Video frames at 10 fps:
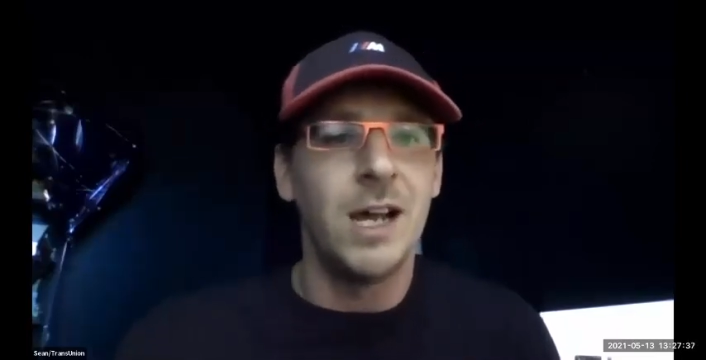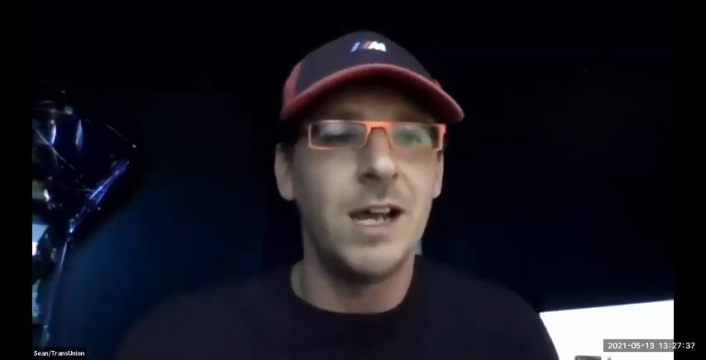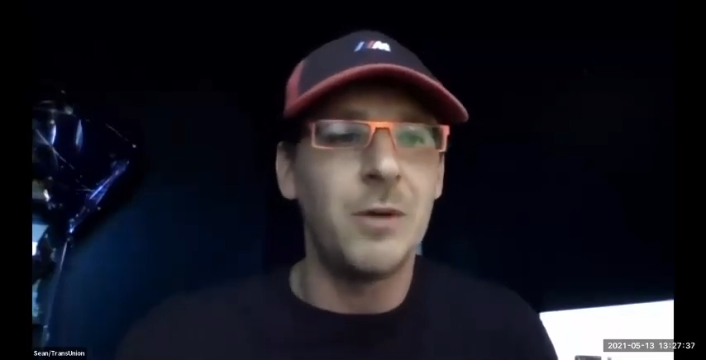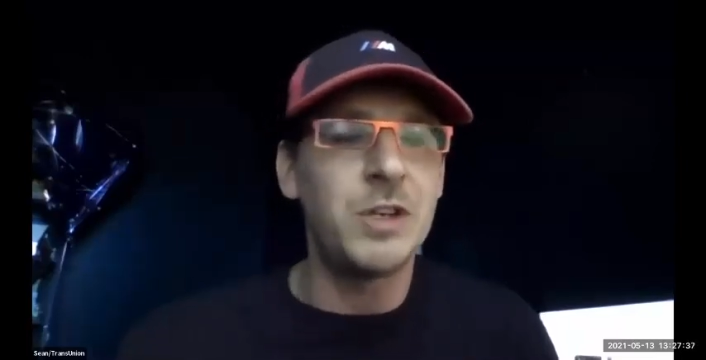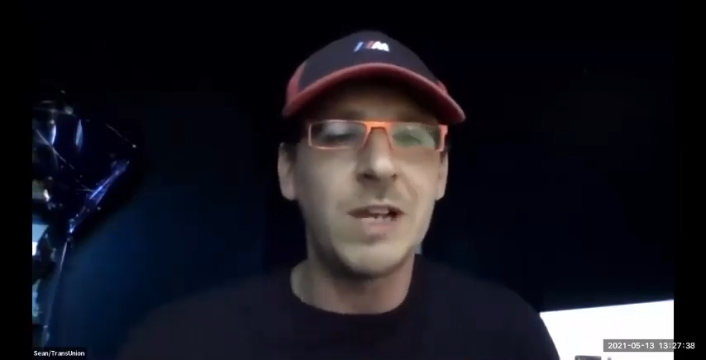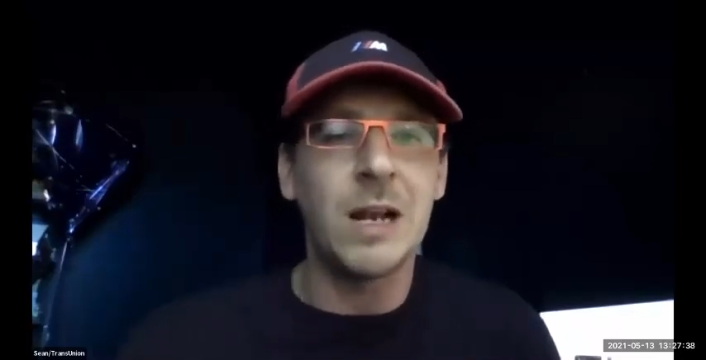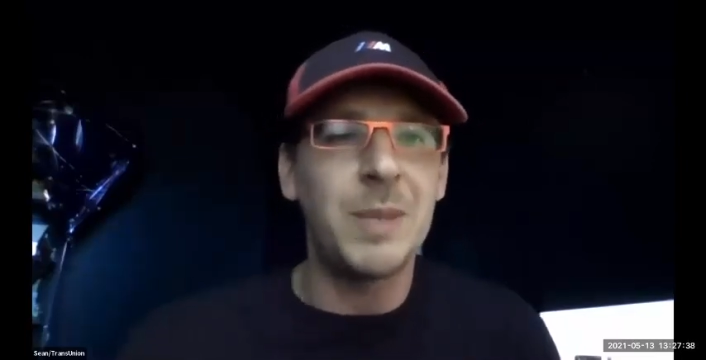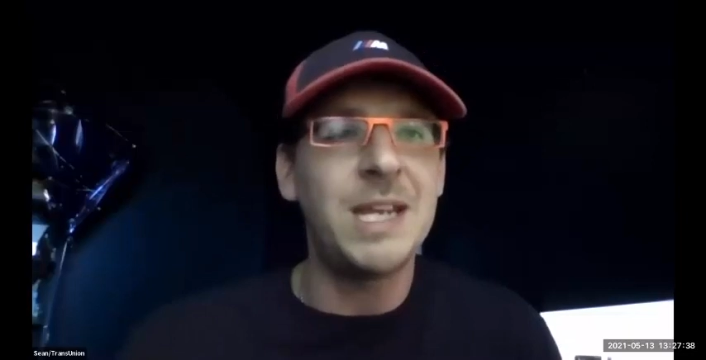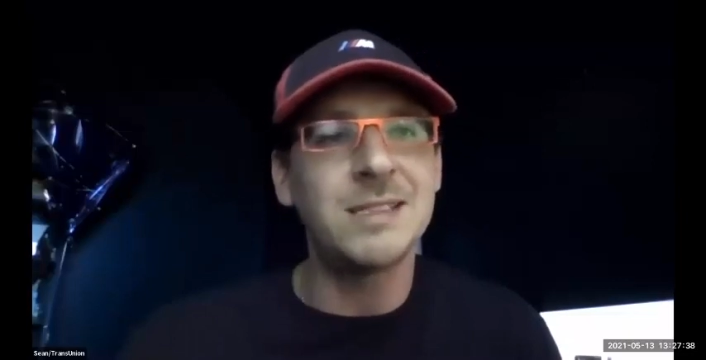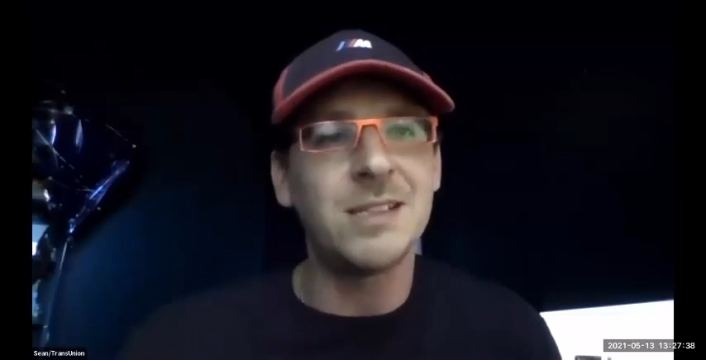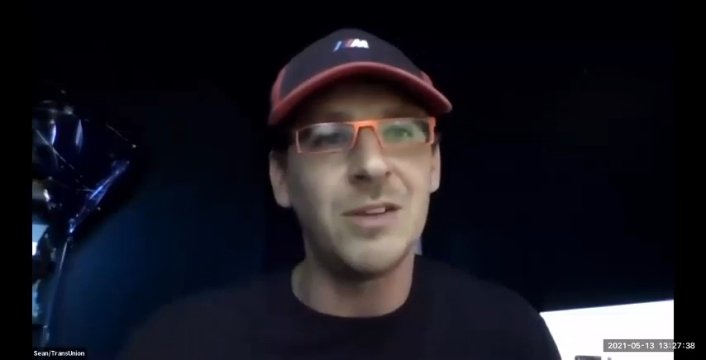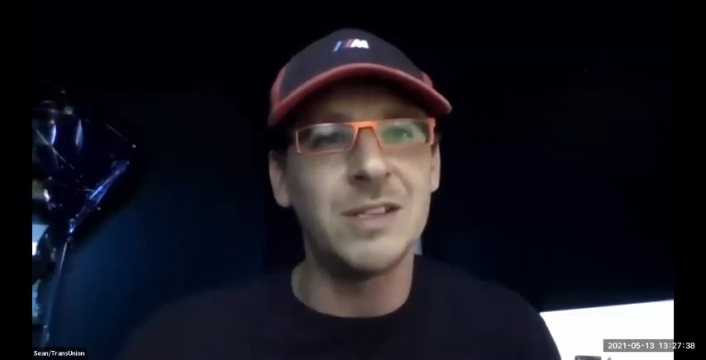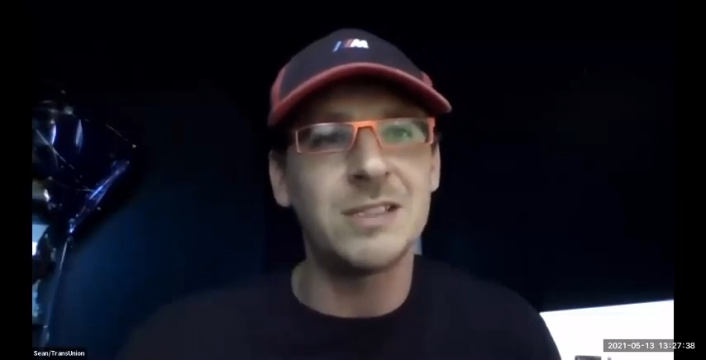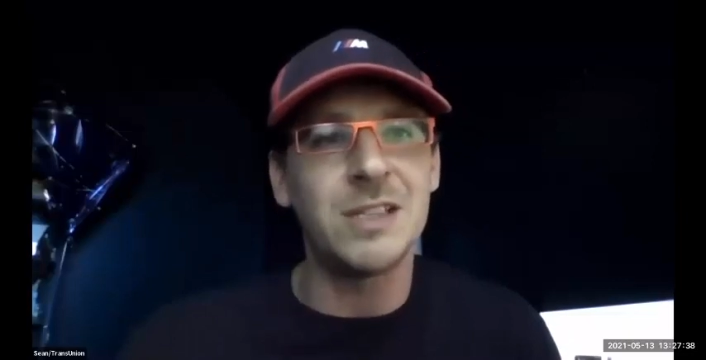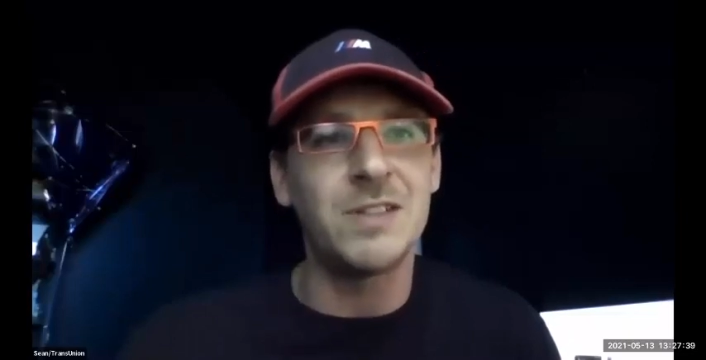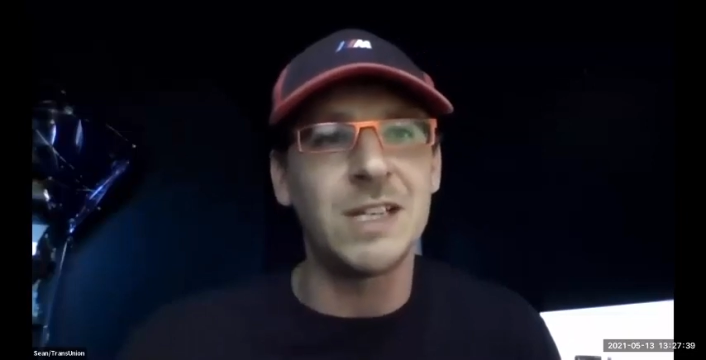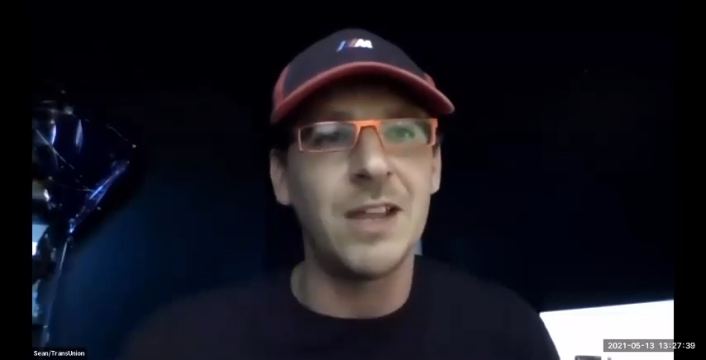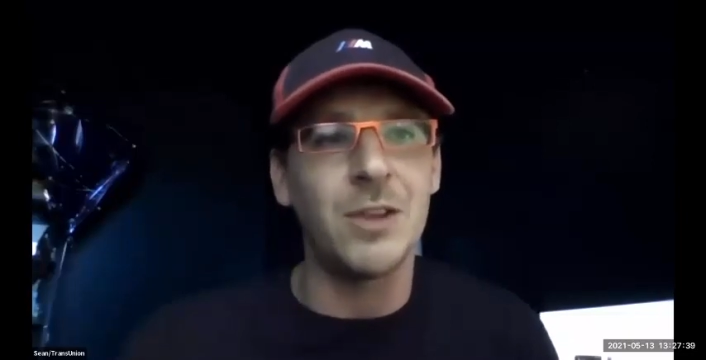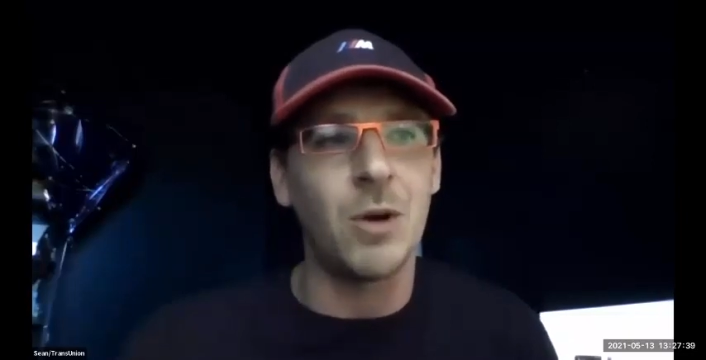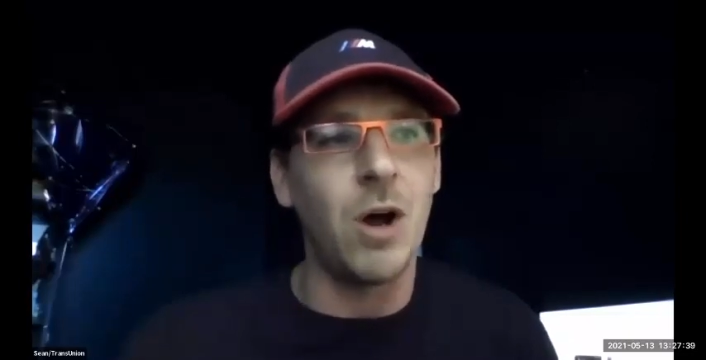And when you kind of piece all this stuff together,